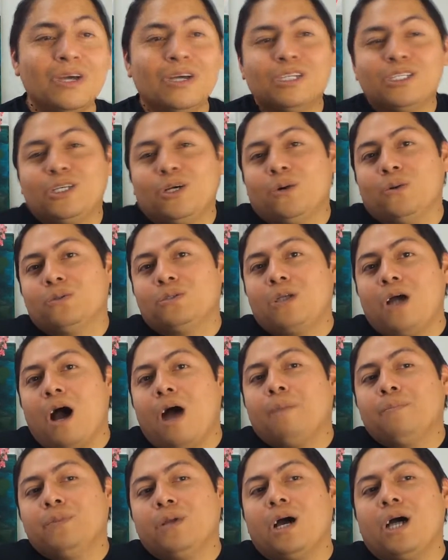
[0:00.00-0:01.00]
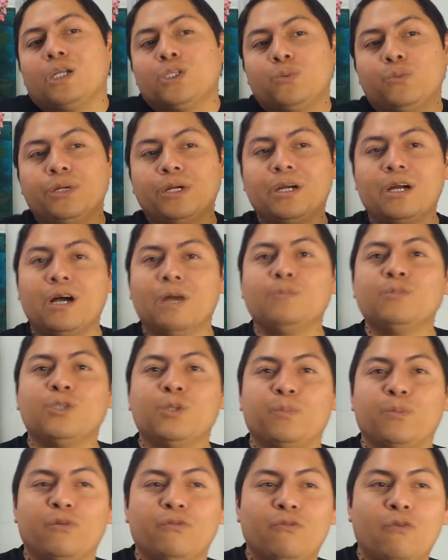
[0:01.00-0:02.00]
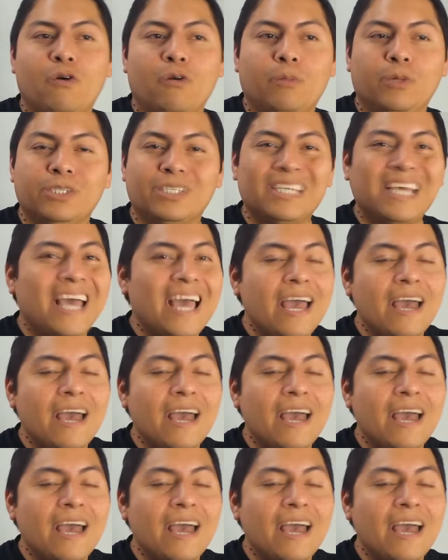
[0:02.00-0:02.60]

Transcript: So top notch when it comes to performance.